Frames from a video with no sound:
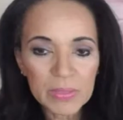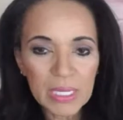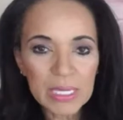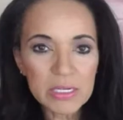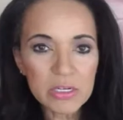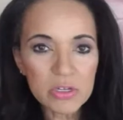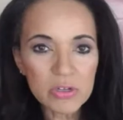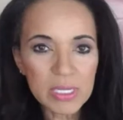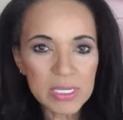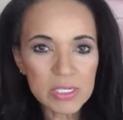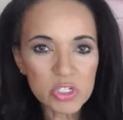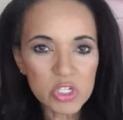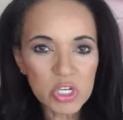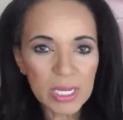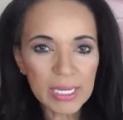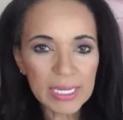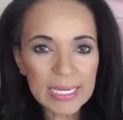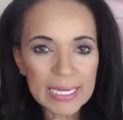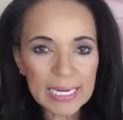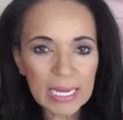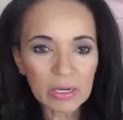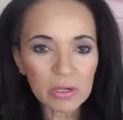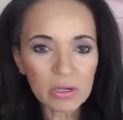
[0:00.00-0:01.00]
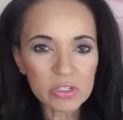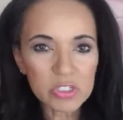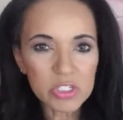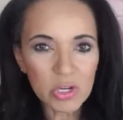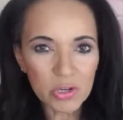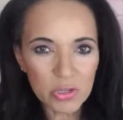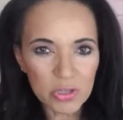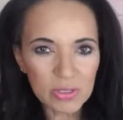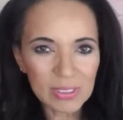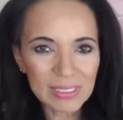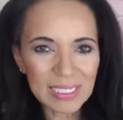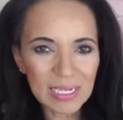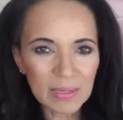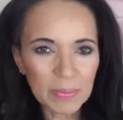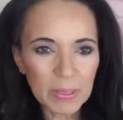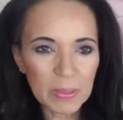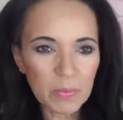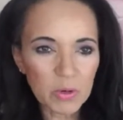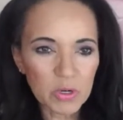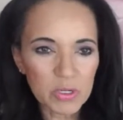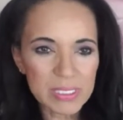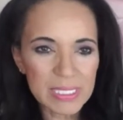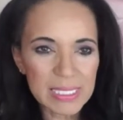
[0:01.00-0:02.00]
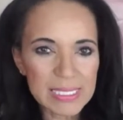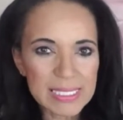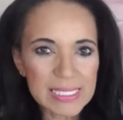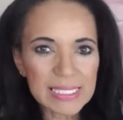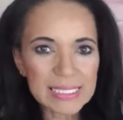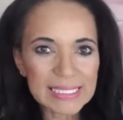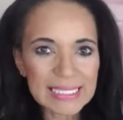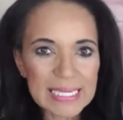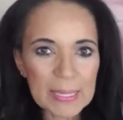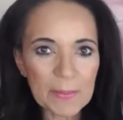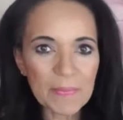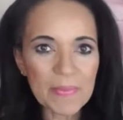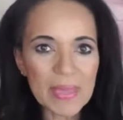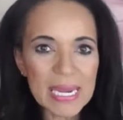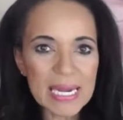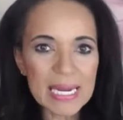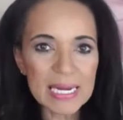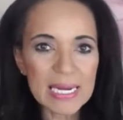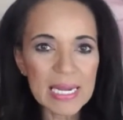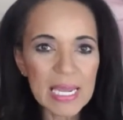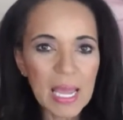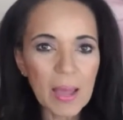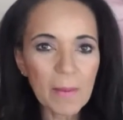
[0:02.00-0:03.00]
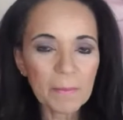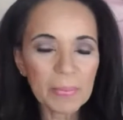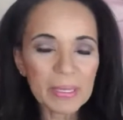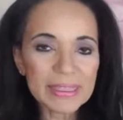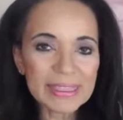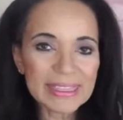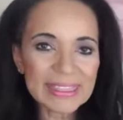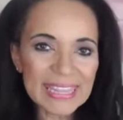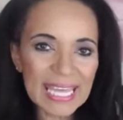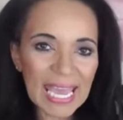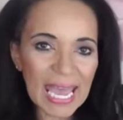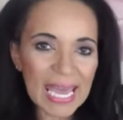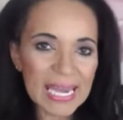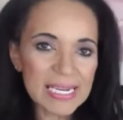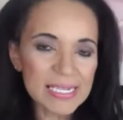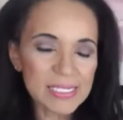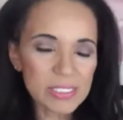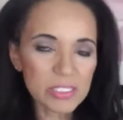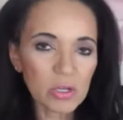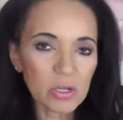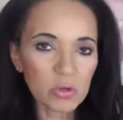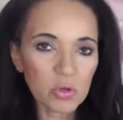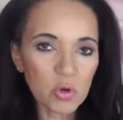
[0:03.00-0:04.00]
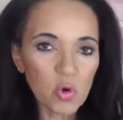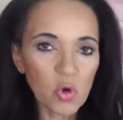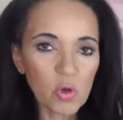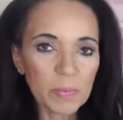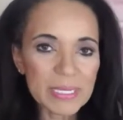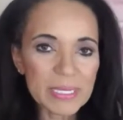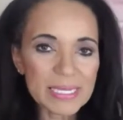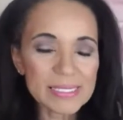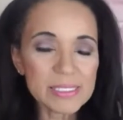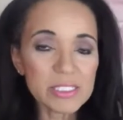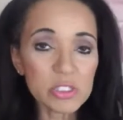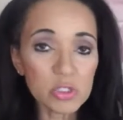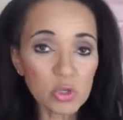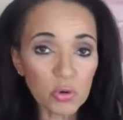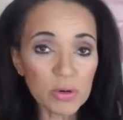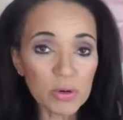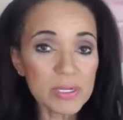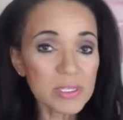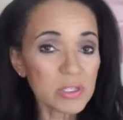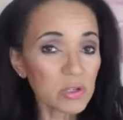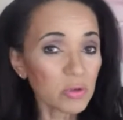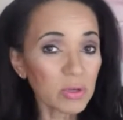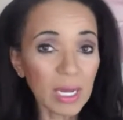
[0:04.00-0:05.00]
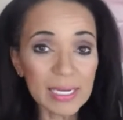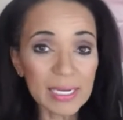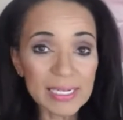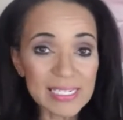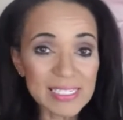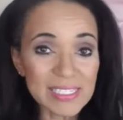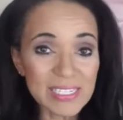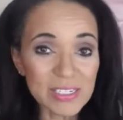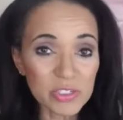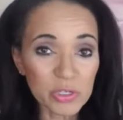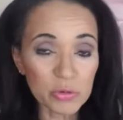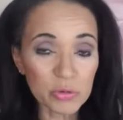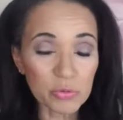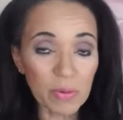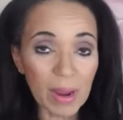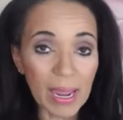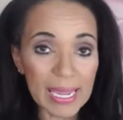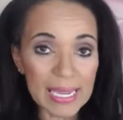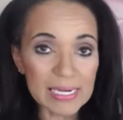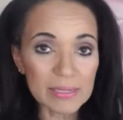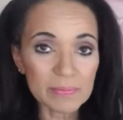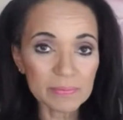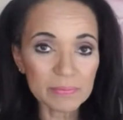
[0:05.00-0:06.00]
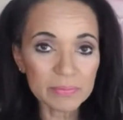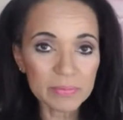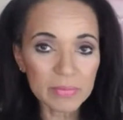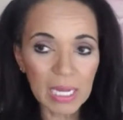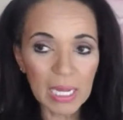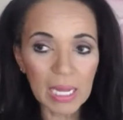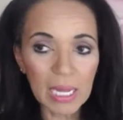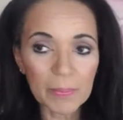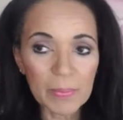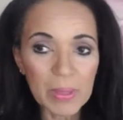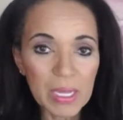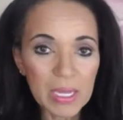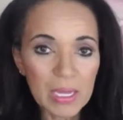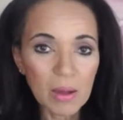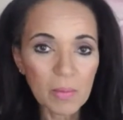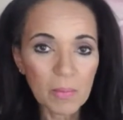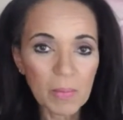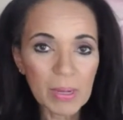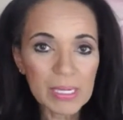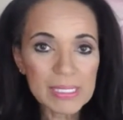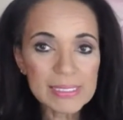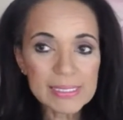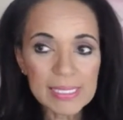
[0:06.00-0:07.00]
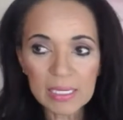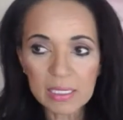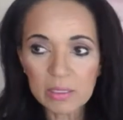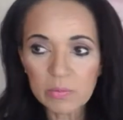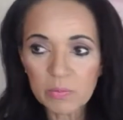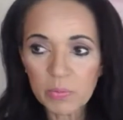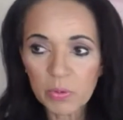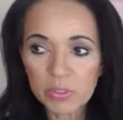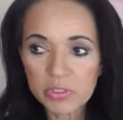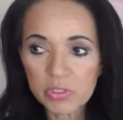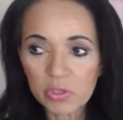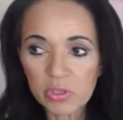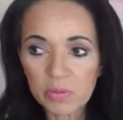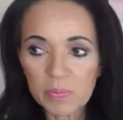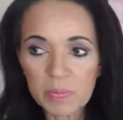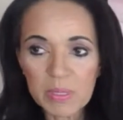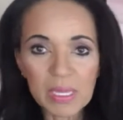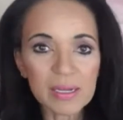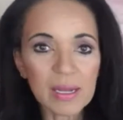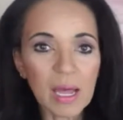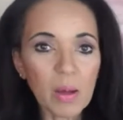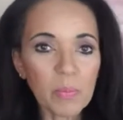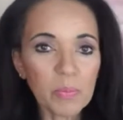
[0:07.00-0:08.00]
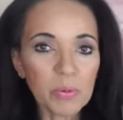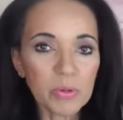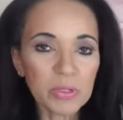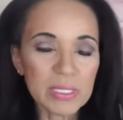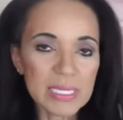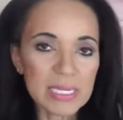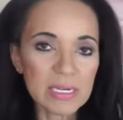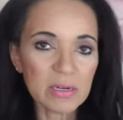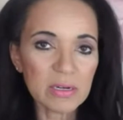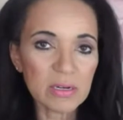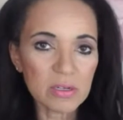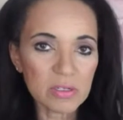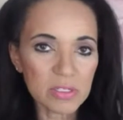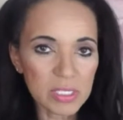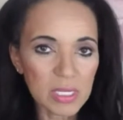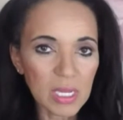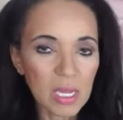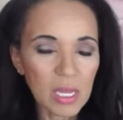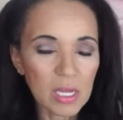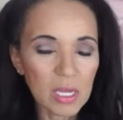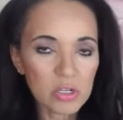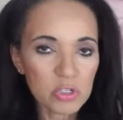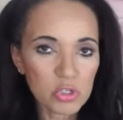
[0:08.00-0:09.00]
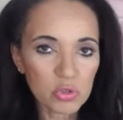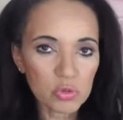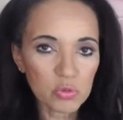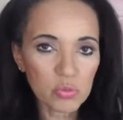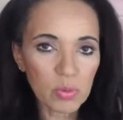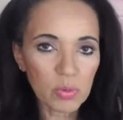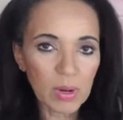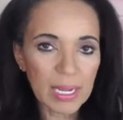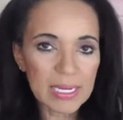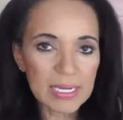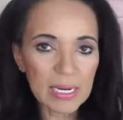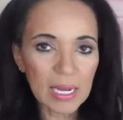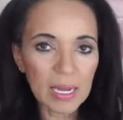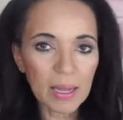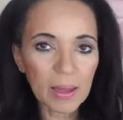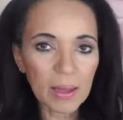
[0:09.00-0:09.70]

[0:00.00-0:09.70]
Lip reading: And you can check it out. I'll show you a little bit more detail in a minute. But that is so cool because stories are not easy to write. My second book took me a couple years to write.